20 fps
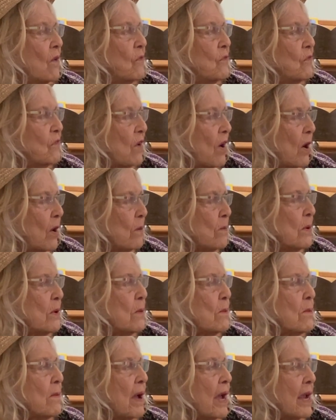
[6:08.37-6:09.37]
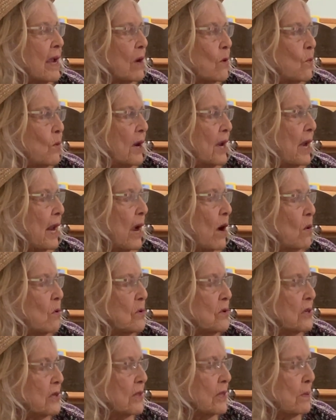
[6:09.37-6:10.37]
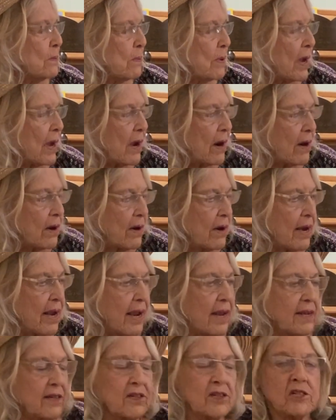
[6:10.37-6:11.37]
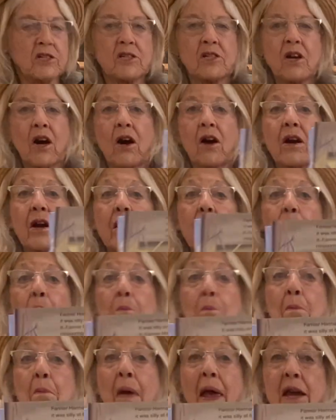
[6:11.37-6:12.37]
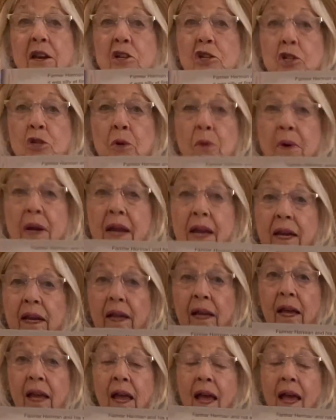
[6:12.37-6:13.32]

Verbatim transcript: Farmer Mike went out to the barn and started measuring